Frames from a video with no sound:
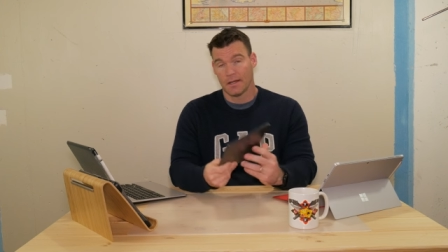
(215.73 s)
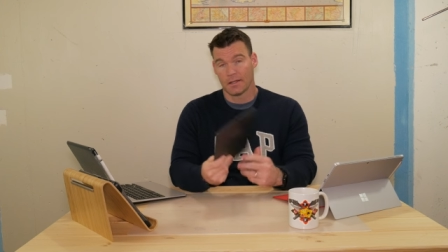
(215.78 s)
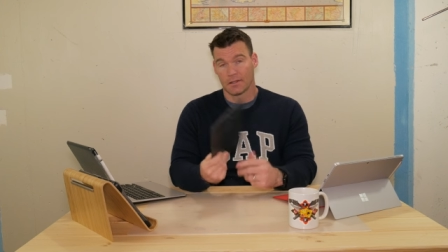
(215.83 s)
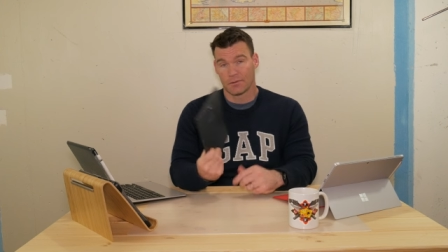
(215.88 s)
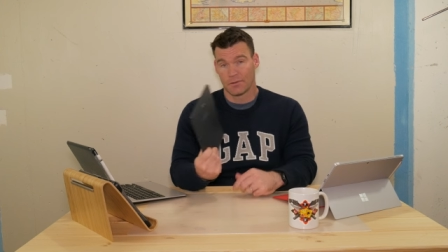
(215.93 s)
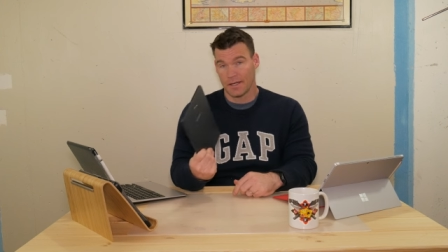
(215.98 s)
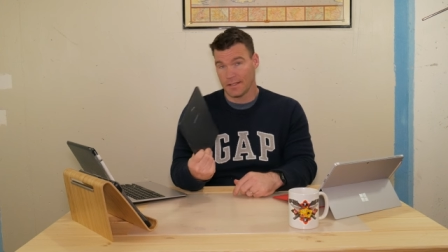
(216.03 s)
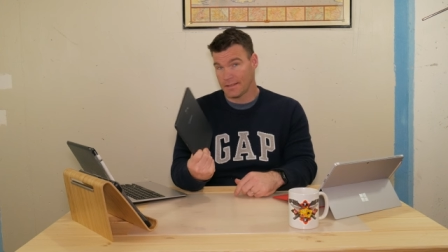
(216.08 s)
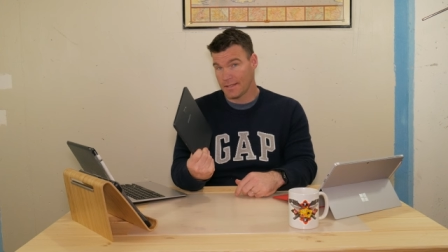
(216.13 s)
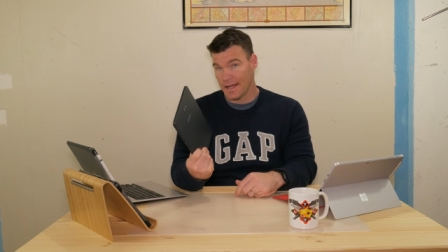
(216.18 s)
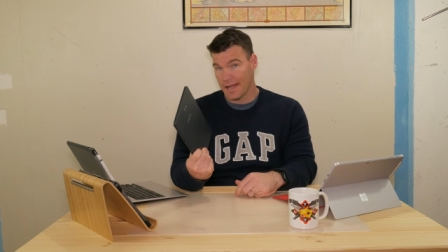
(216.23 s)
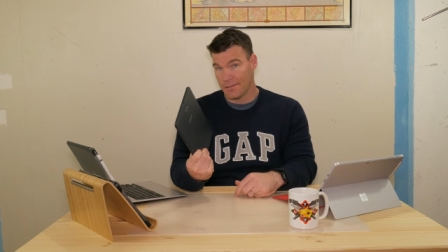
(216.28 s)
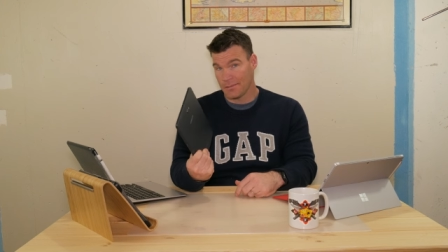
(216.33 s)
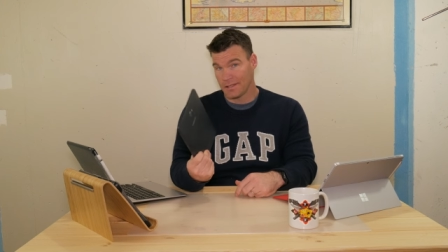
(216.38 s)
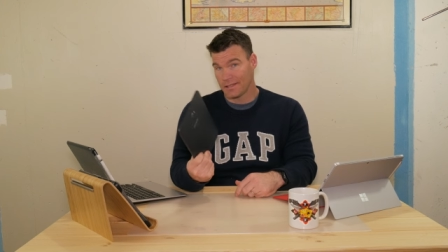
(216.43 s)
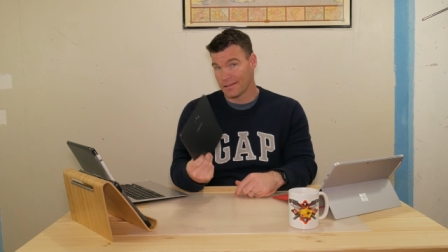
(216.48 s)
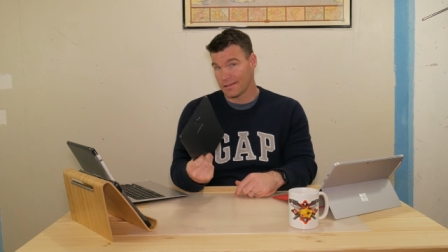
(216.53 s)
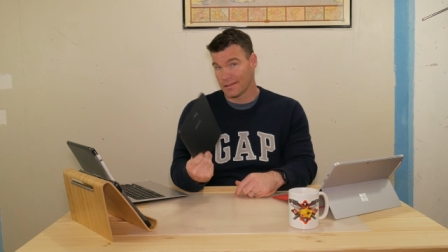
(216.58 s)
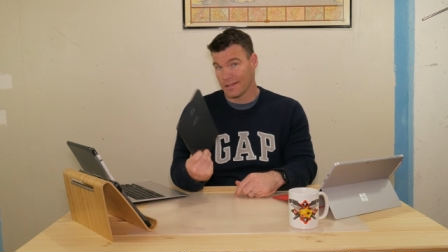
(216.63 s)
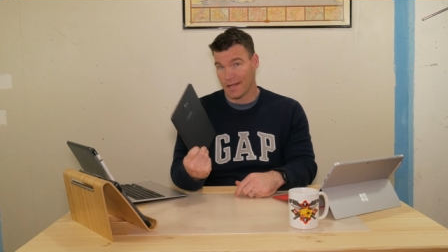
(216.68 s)
great
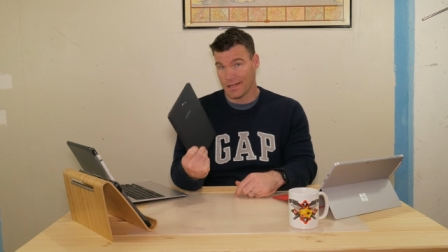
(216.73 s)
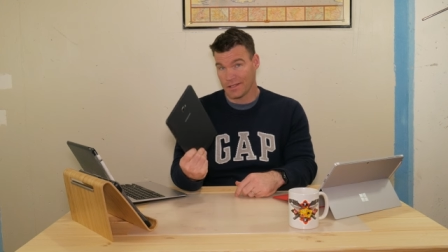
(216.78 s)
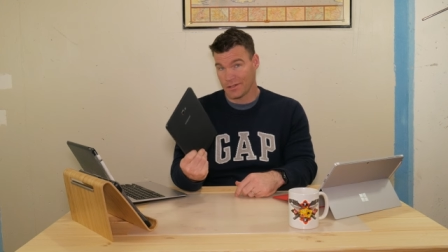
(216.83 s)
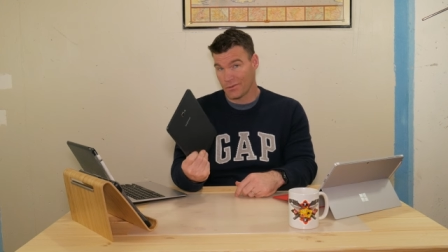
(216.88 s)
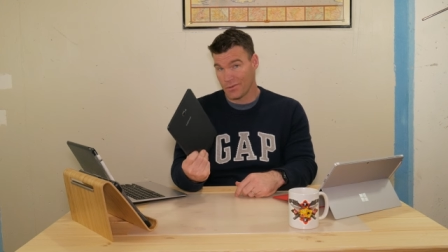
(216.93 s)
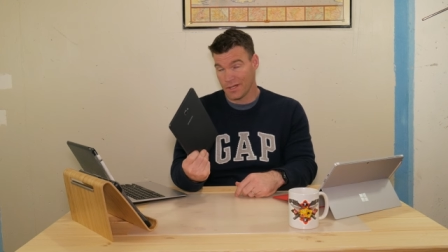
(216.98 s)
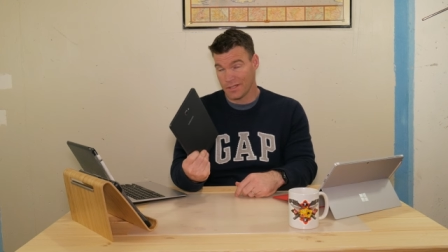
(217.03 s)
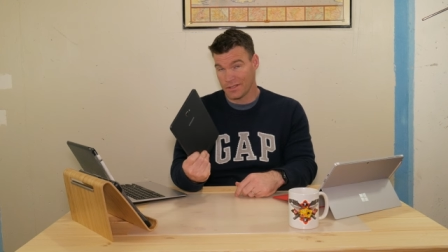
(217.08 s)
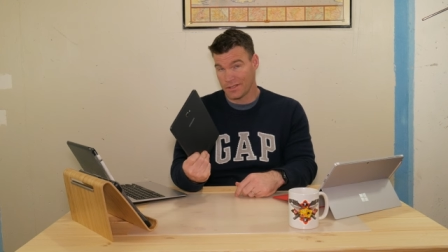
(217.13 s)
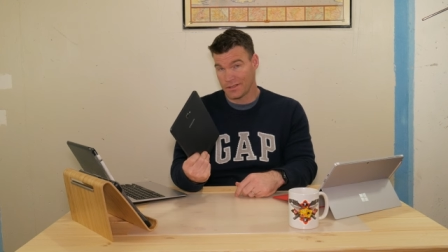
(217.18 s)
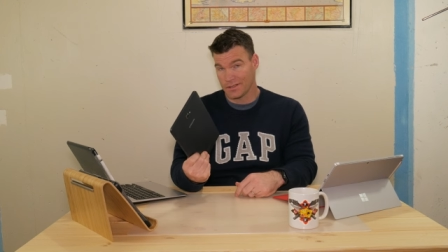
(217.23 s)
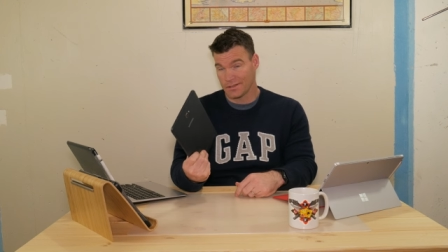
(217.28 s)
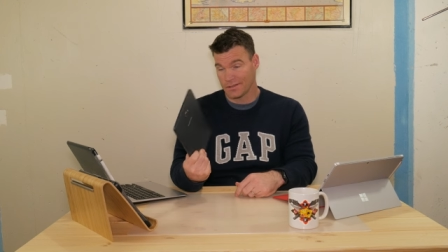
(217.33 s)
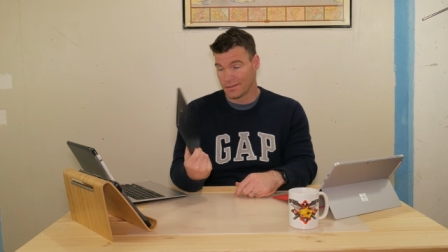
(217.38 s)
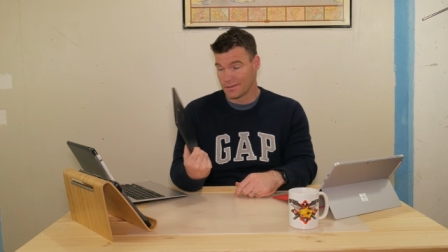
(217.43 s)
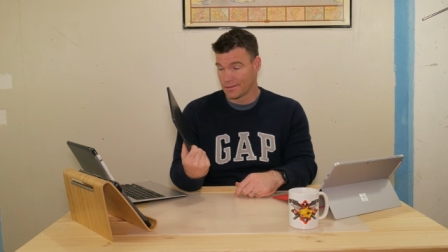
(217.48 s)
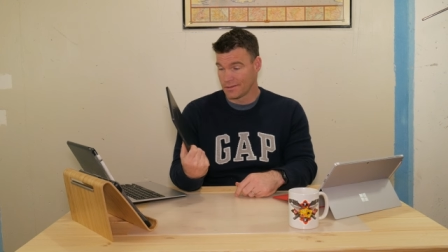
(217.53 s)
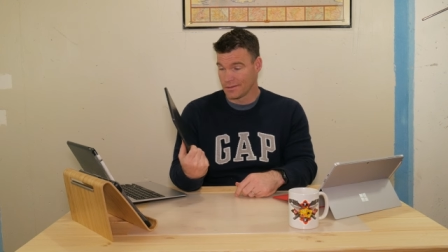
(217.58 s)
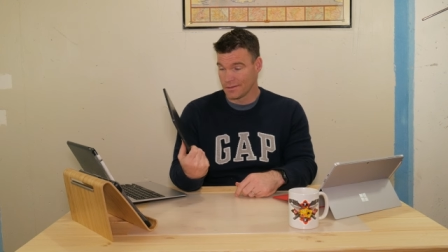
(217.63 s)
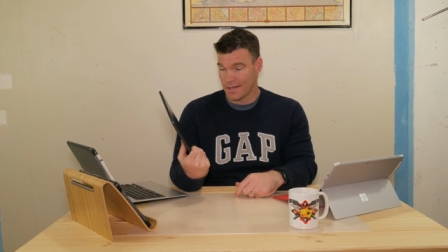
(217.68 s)
tablet. Got any
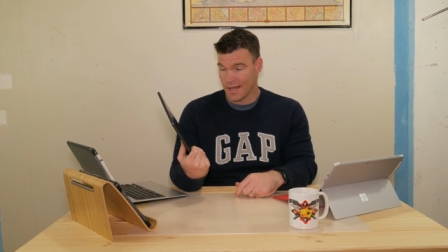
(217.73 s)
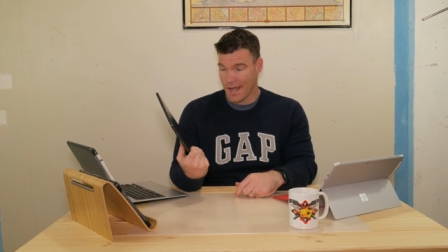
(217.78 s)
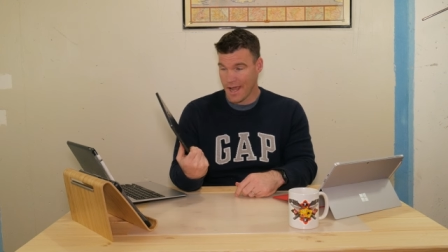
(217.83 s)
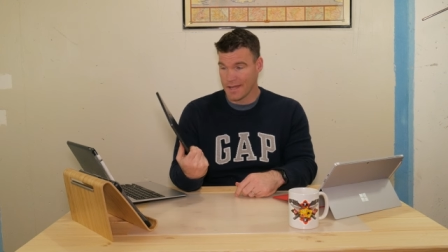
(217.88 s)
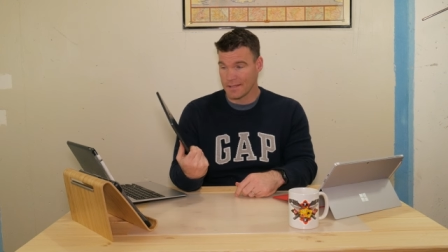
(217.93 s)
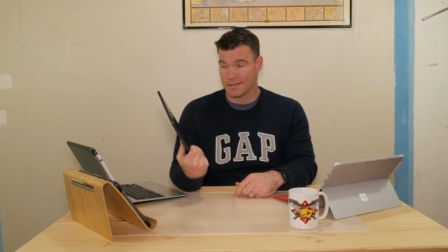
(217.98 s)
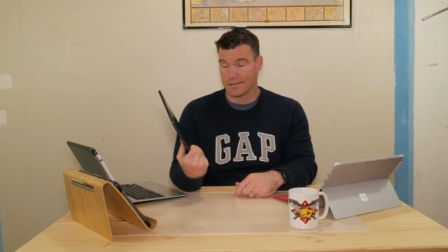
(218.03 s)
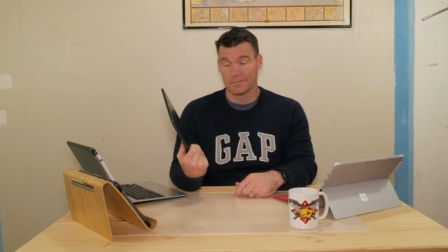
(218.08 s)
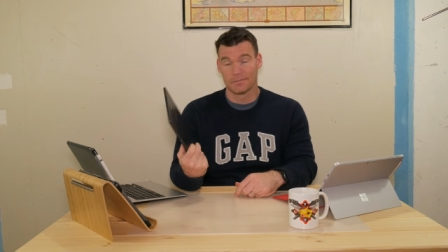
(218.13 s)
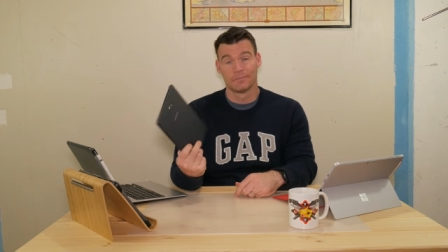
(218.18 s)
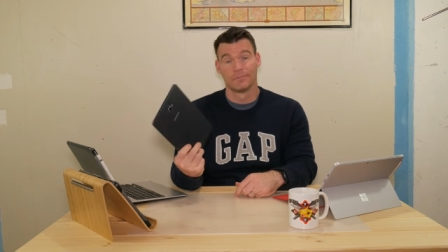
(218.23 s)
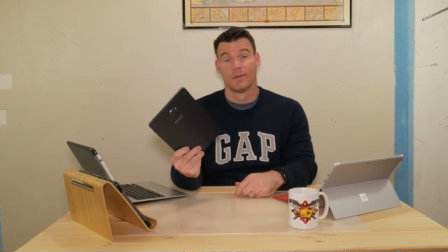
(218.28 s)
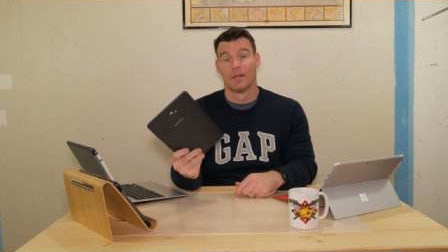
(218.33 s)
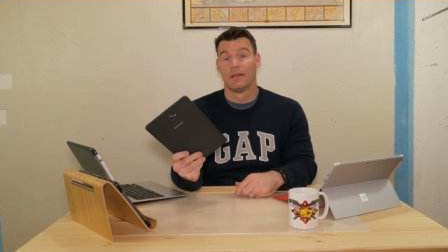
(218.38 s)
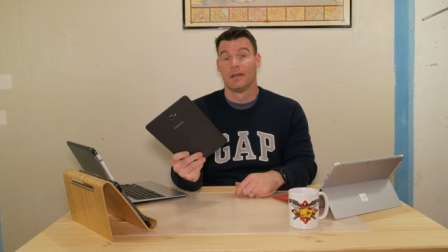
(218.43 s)
questions, ask them.